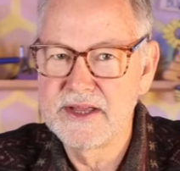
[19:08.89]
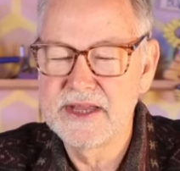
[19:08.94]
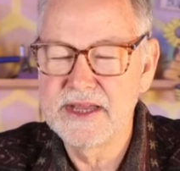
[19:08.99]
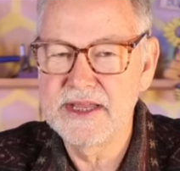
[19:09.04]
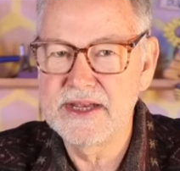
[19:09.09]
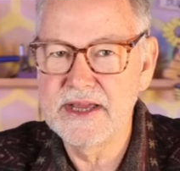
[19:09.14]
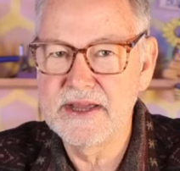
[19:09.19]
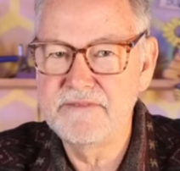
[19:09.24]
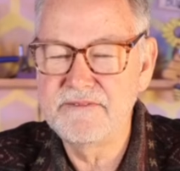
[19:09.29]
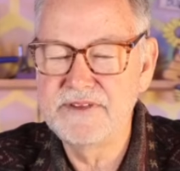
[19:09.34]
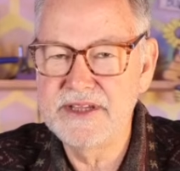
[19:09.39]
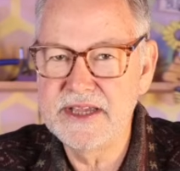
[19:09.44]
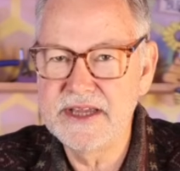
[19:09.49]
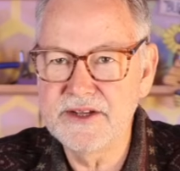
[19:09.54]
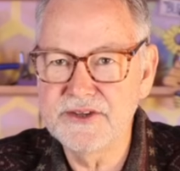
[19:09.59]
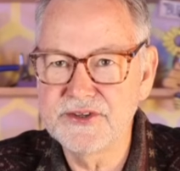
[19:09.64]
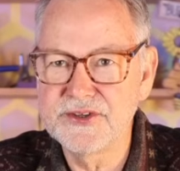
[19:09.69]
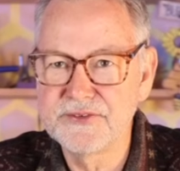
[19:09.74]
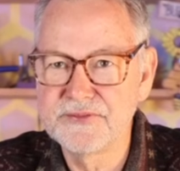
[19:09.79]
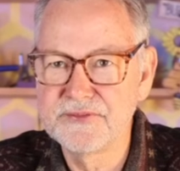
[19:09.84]
and I've
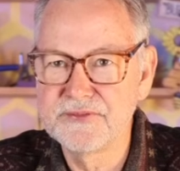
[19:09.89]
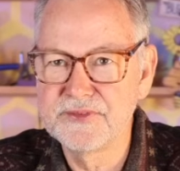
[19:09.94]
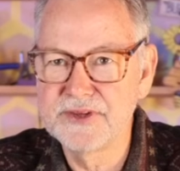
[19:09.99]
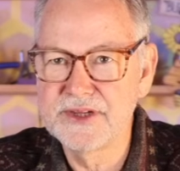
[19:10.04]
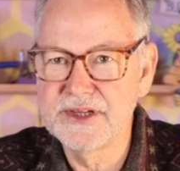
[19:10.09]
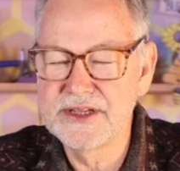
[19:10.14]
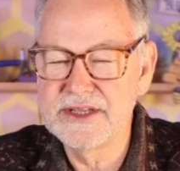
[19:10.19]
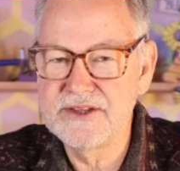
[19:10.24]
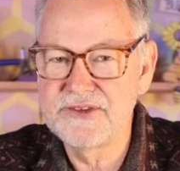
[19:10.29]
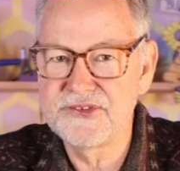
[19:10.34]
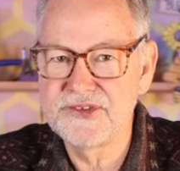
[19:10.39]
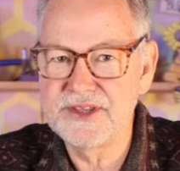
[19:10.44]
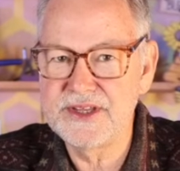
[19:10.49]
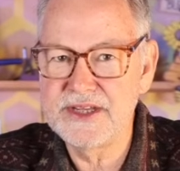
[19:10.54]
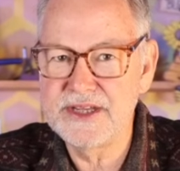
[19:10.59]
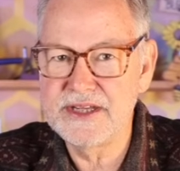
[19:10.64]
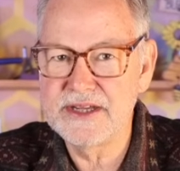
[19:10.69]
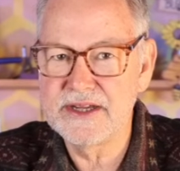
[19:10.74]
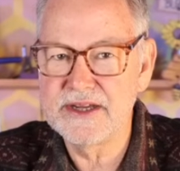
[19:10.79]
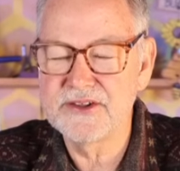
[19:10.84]
yet to really
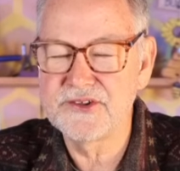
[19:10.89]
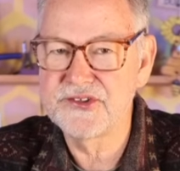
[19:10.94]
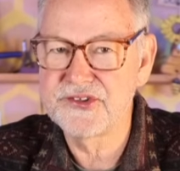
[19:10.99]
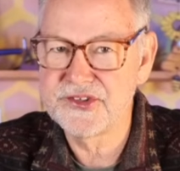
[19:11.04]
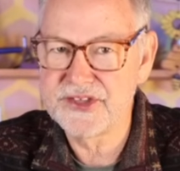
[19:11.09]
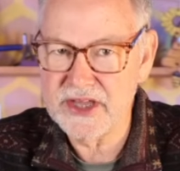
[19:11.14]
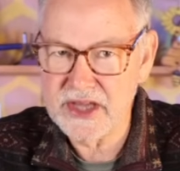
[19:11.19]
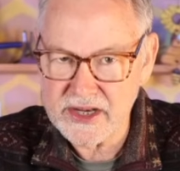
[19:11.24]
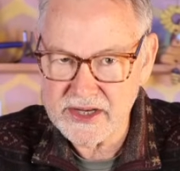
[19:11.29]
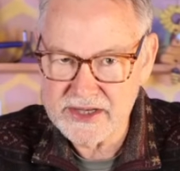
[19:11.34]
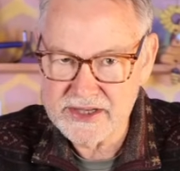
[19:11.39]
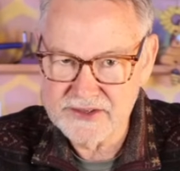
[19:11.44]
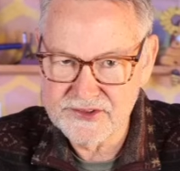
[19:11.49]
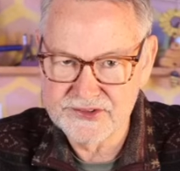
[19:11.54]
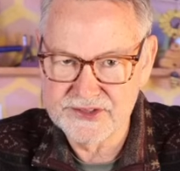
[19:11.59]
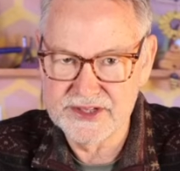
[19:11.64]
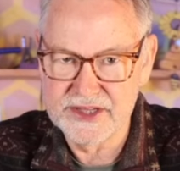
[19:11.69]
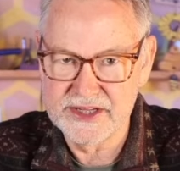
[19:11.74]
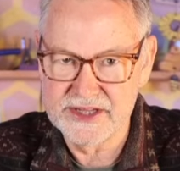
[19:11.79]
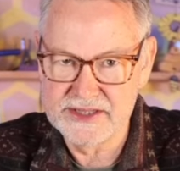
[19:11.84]
see a solid
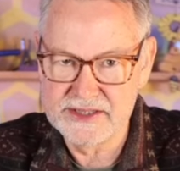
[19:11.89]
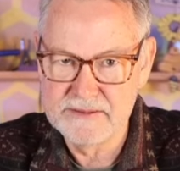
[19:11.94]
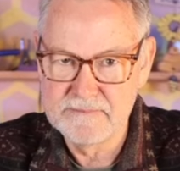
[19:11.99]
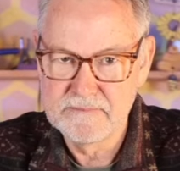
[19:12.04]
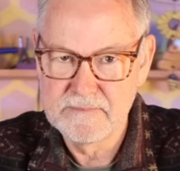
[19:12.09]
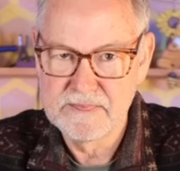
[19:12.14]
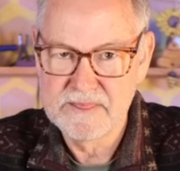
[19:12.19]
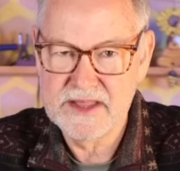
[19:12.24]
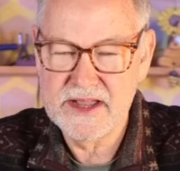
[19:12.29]
study.